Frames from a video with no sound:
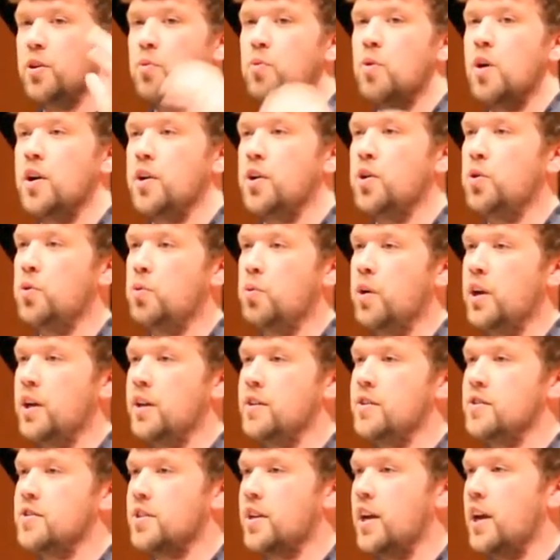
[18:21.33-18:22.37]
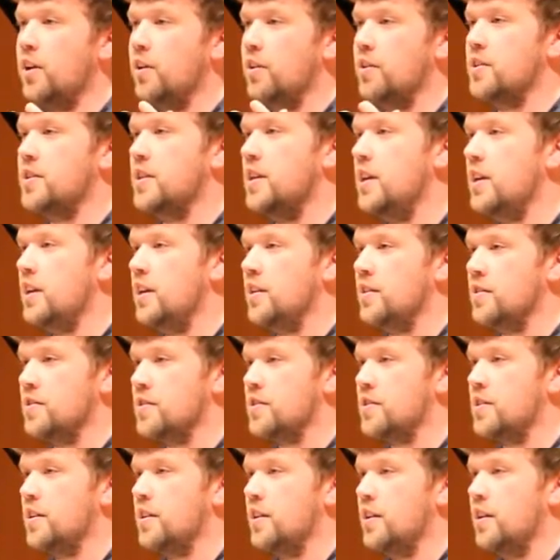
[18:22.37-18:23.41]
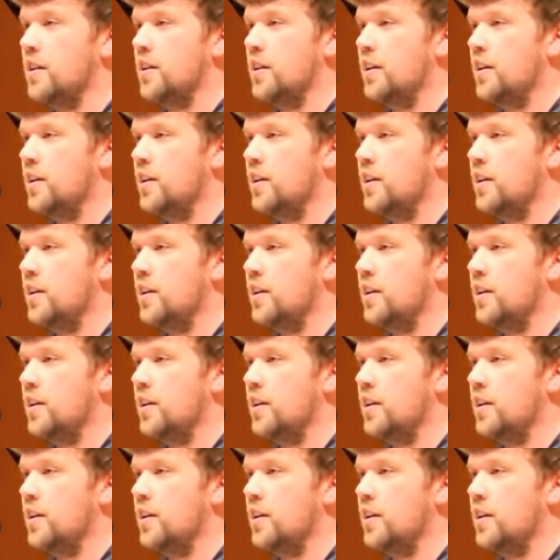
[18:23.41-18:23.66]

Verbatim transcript: the one who wins guarantees